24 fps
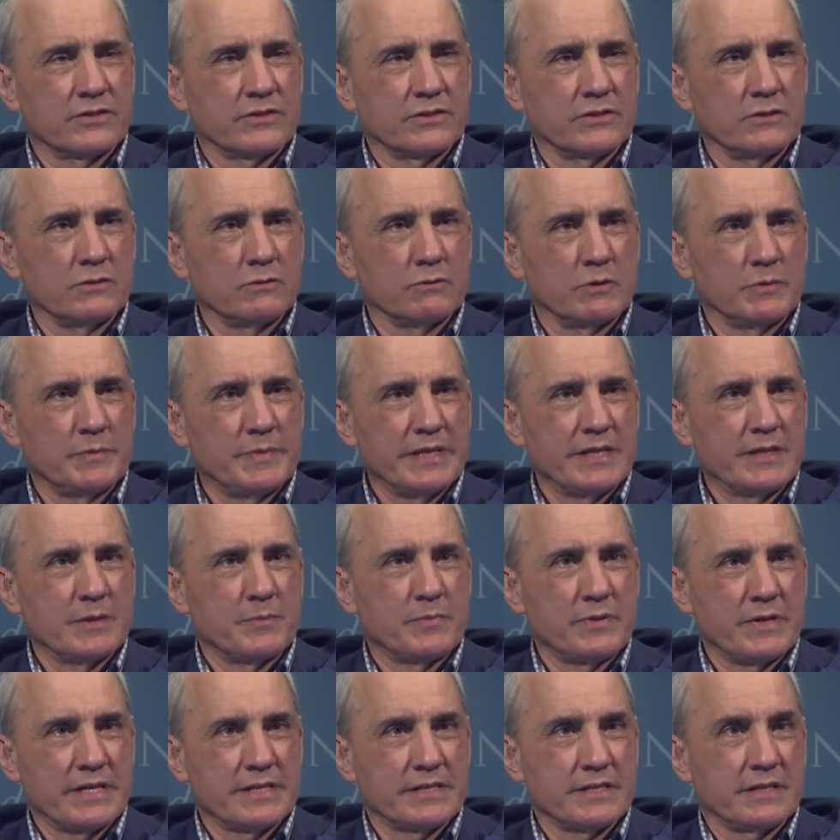sue would be the
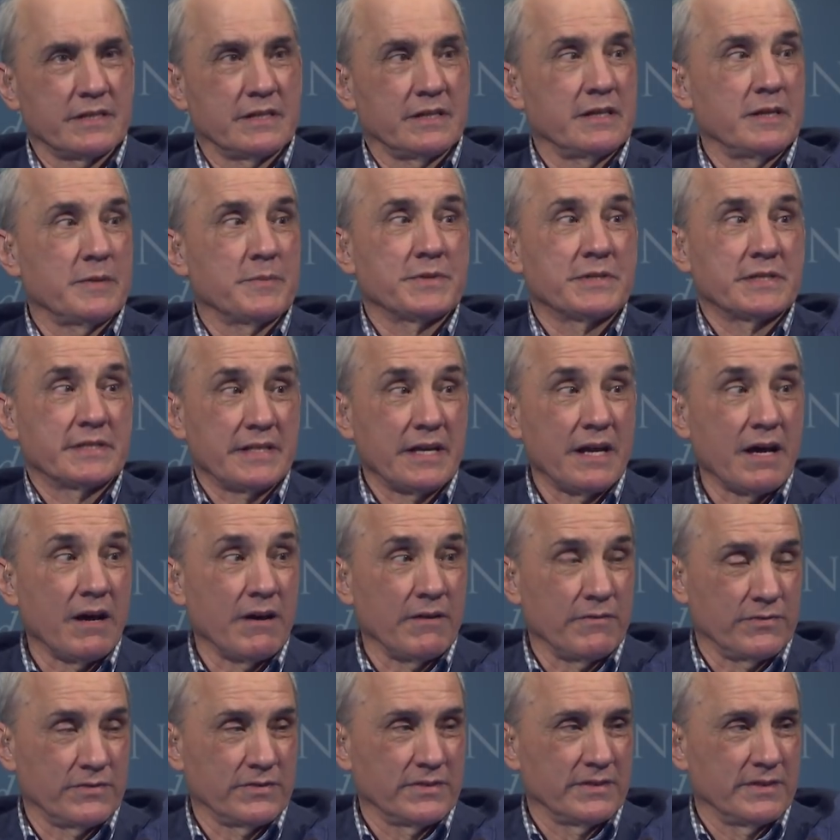president
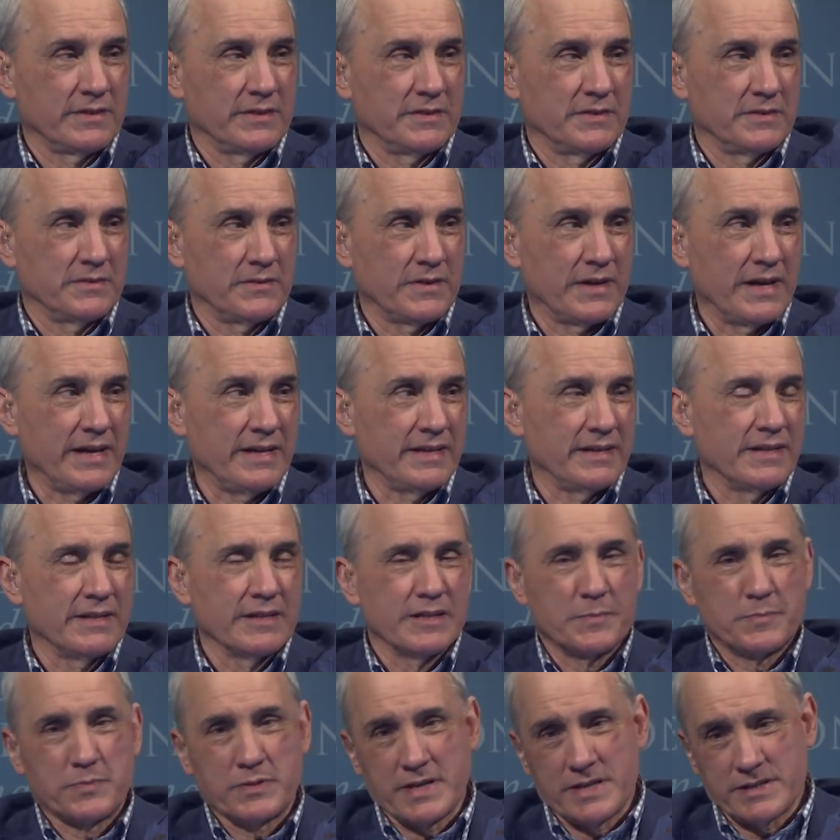himself, right?
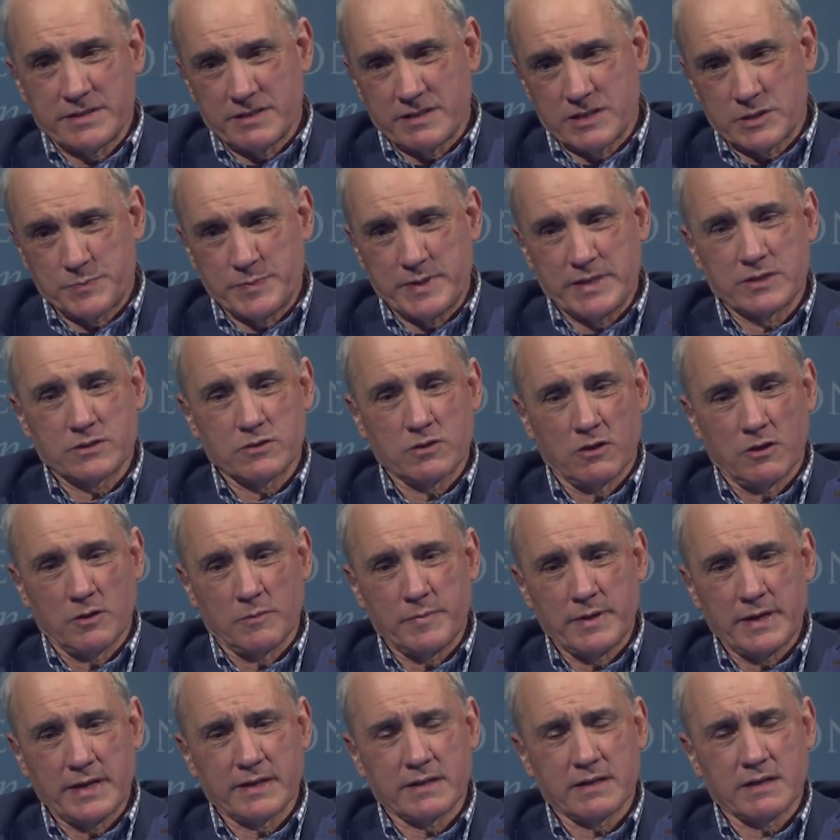And the president is being
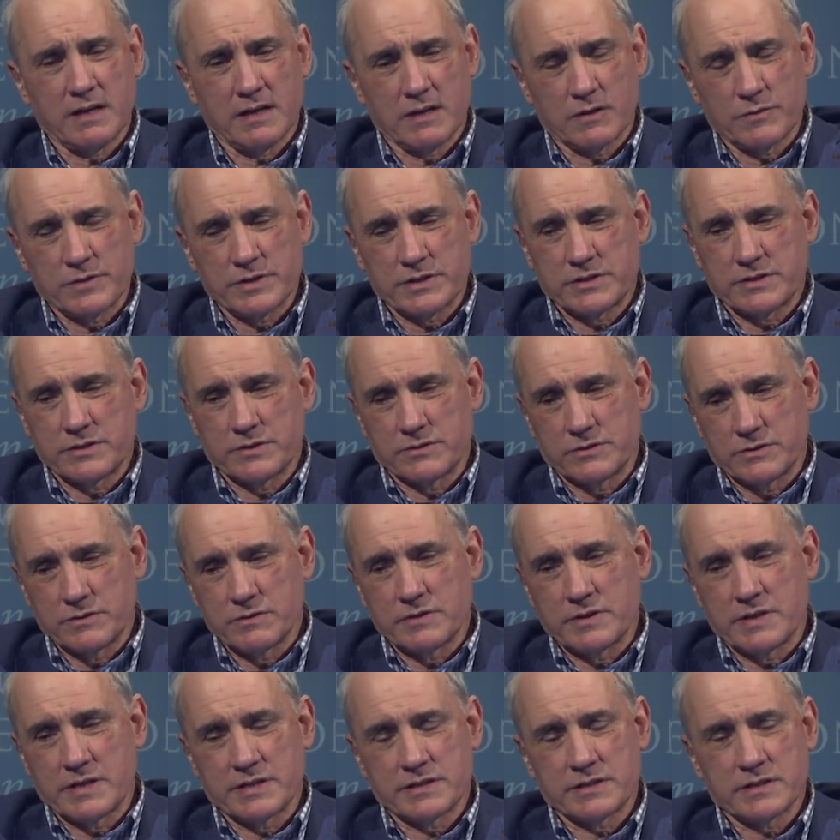told by Congress to do
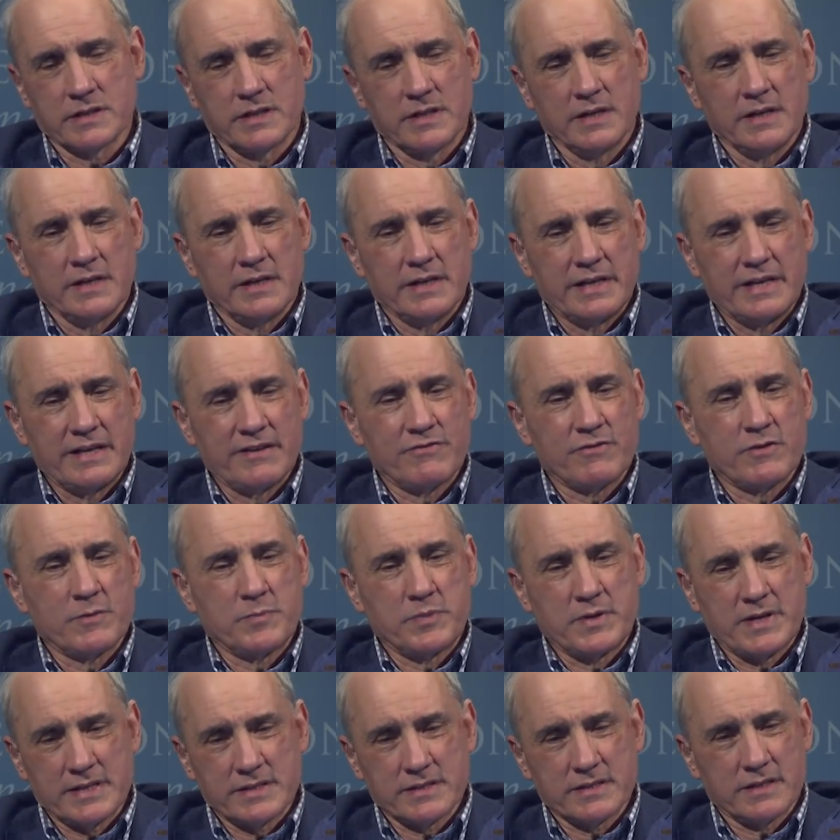this, and if the
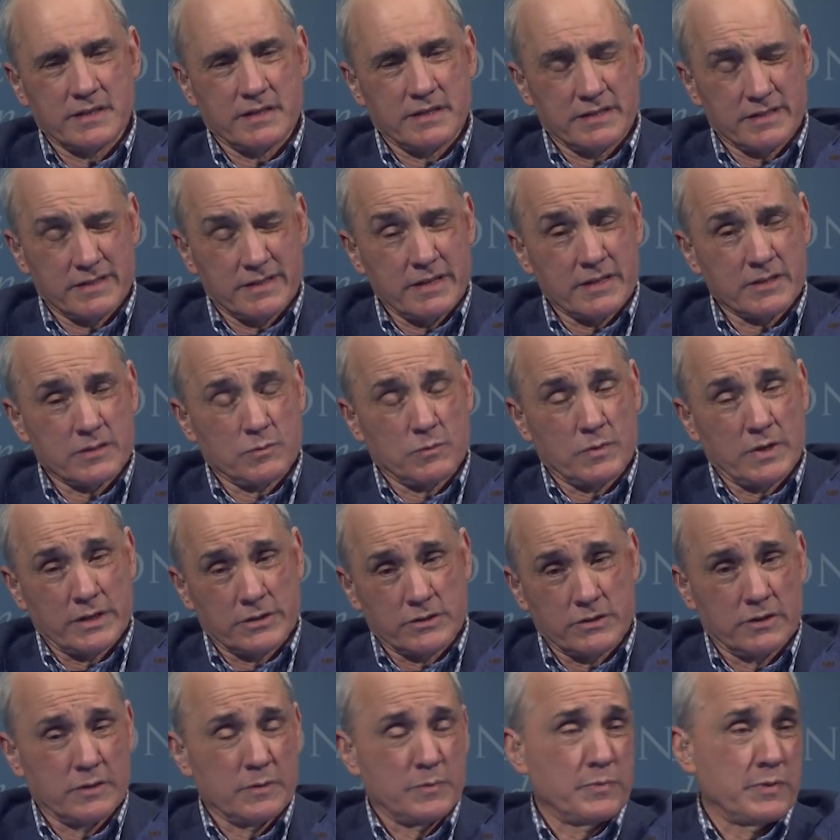president doesn't want
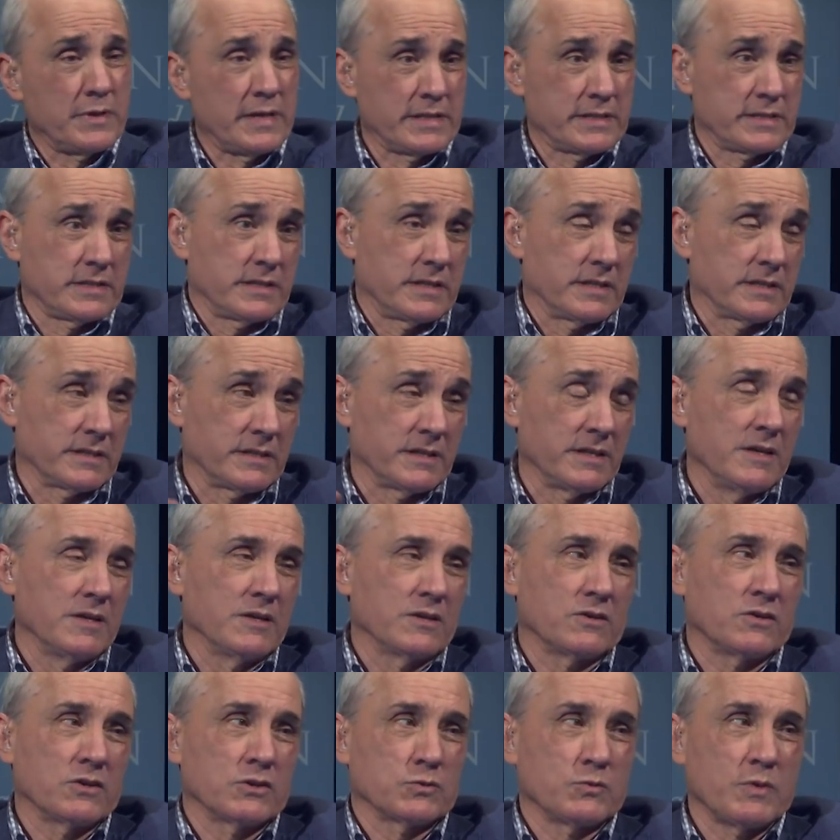to, the president,
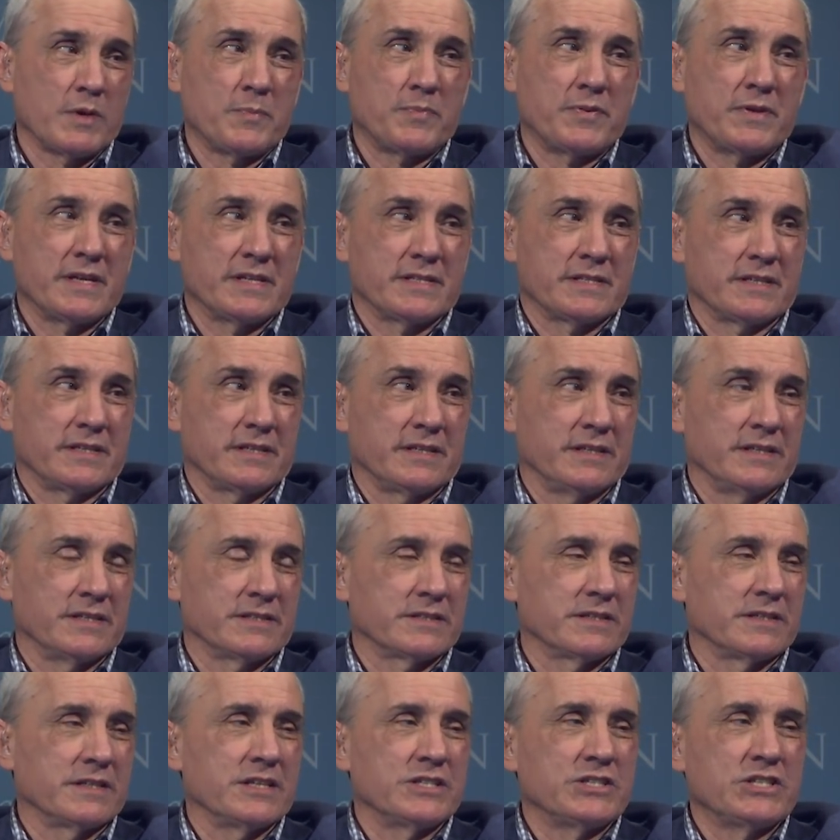of course, what president is
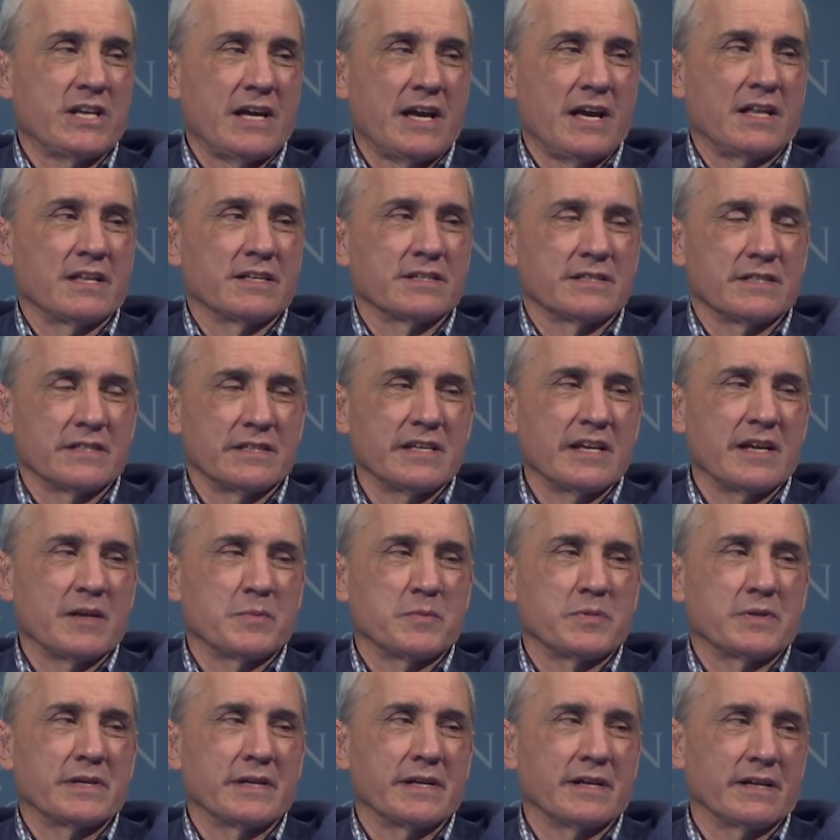going to challenge the Day
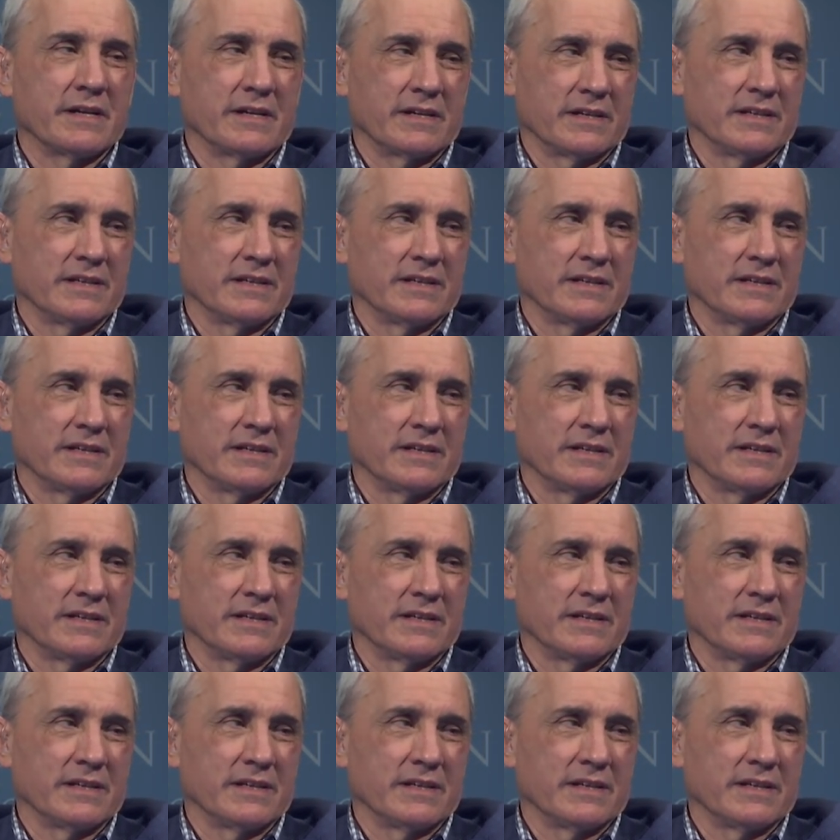of Prayer?